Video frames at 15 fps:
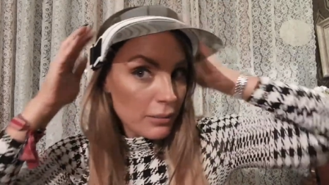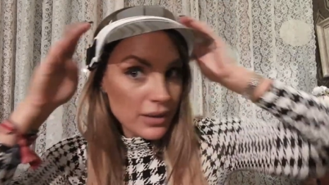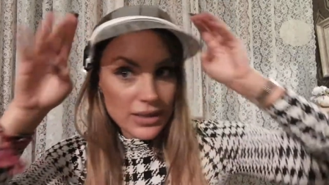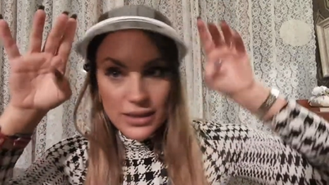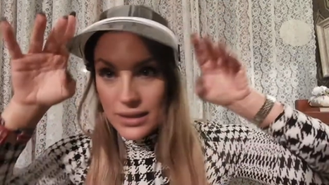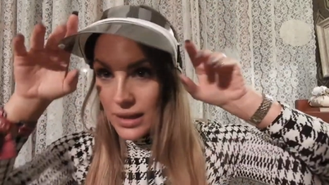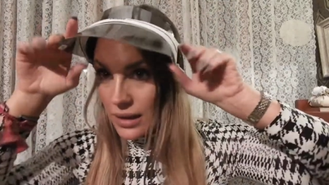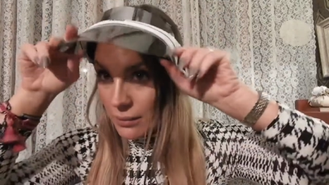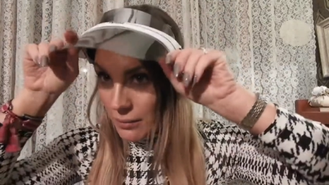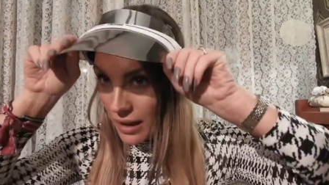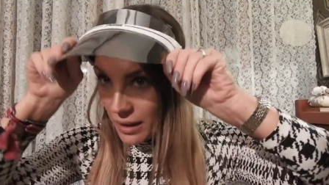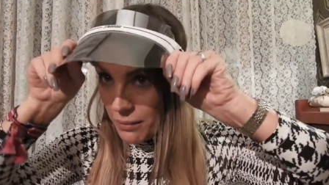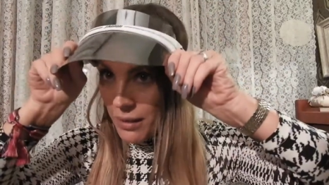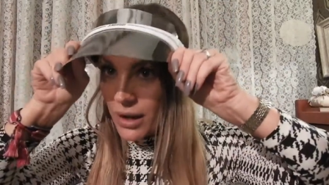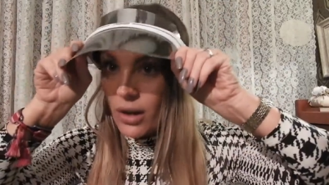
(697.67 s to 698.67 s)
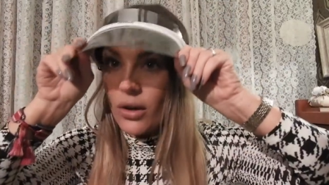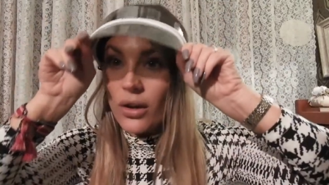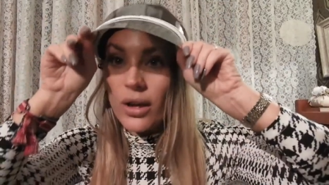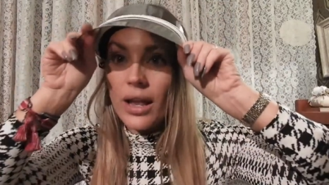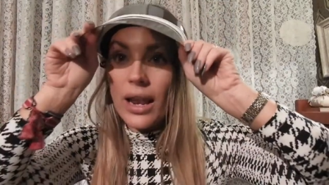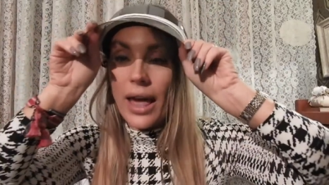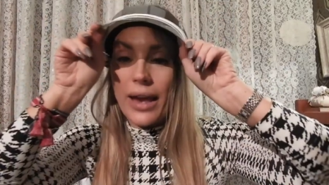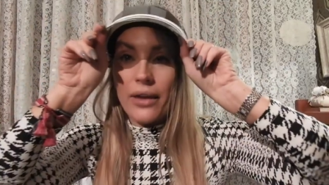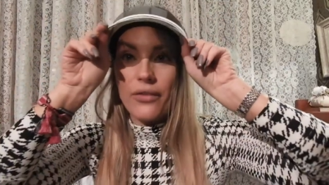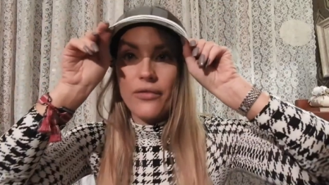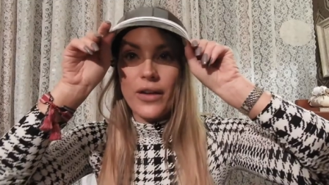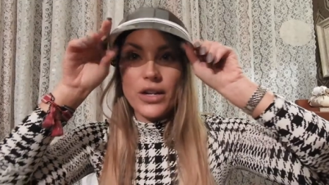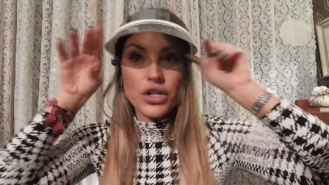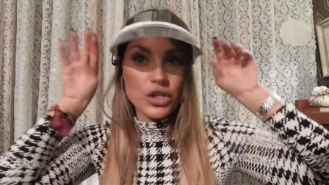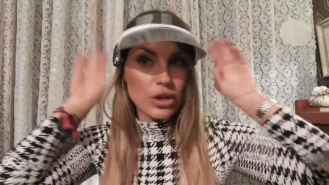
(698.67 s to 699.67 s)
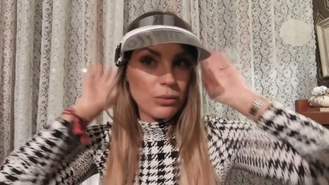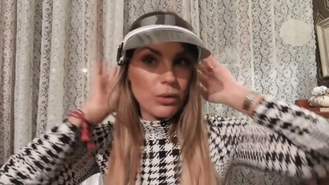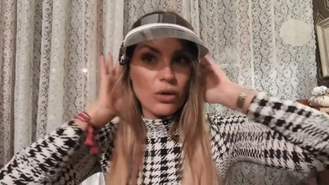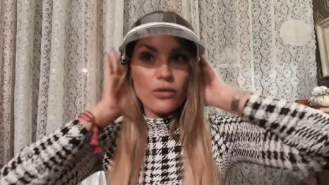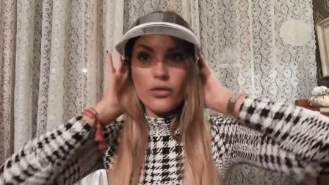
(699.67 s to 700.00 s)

but still make me look like fashionable.